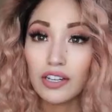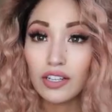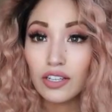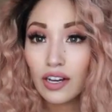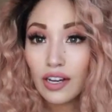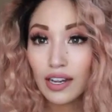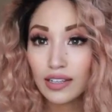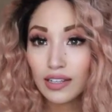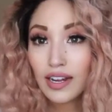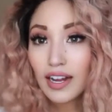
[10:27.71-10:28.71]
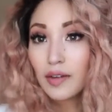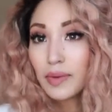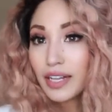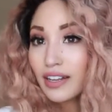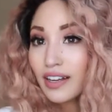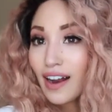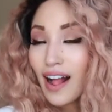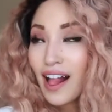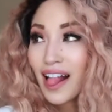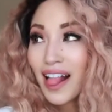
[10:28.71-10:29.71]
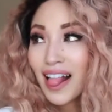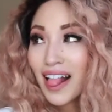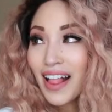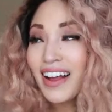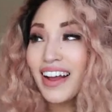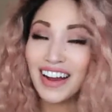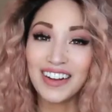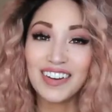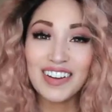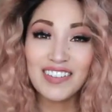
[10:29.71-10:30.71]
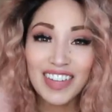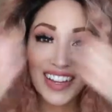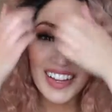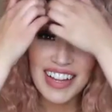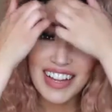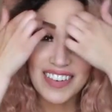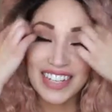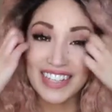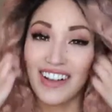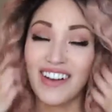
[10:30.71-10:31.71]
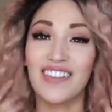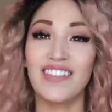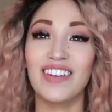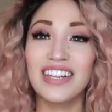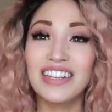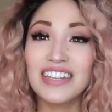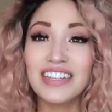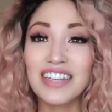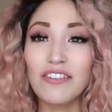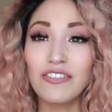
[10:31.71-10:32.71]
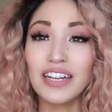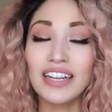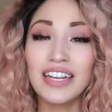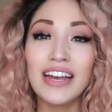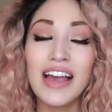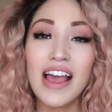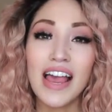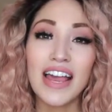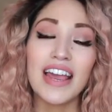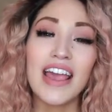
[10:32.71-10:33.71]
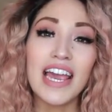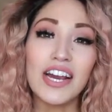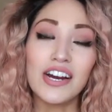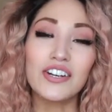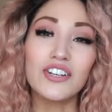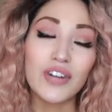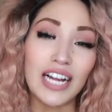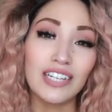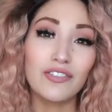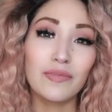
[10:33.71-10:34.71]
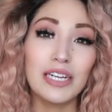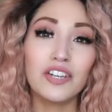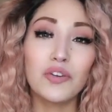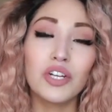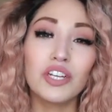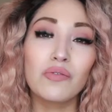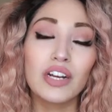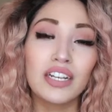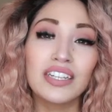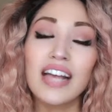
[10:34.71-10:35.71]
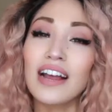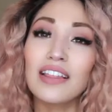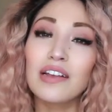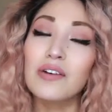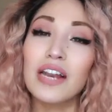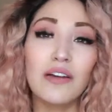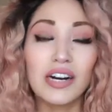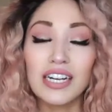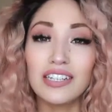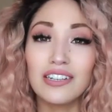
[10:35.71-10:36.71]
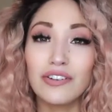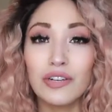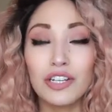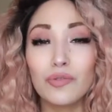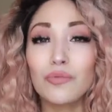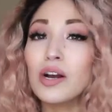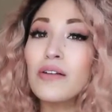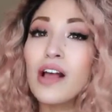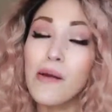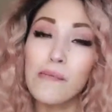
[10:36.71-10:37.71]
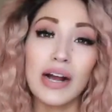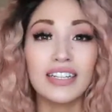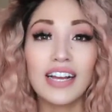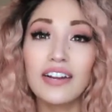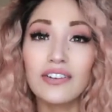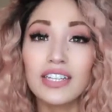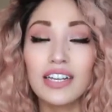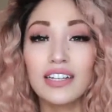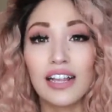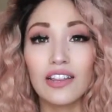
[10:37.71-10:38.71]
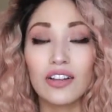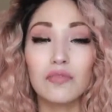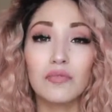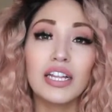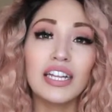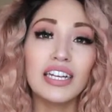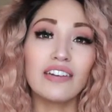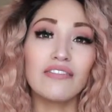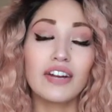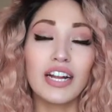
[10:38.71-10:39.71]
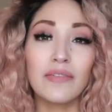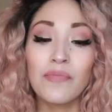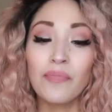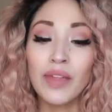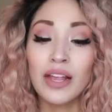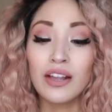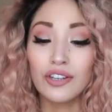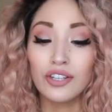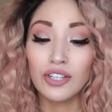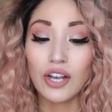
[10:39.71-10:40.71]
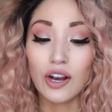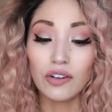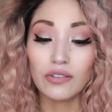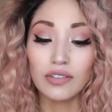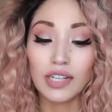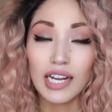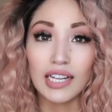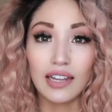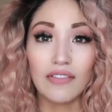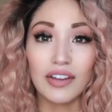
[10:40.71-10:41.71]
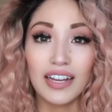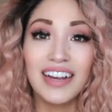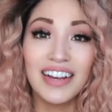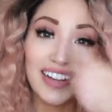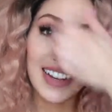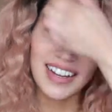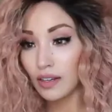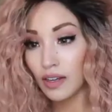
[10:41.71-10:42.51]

I just saw that style, but look. I don't even look like myself. This is definitely a hair transformation, which is exactly what I wanted to do, which is what my title says. I look completely different. So I love it.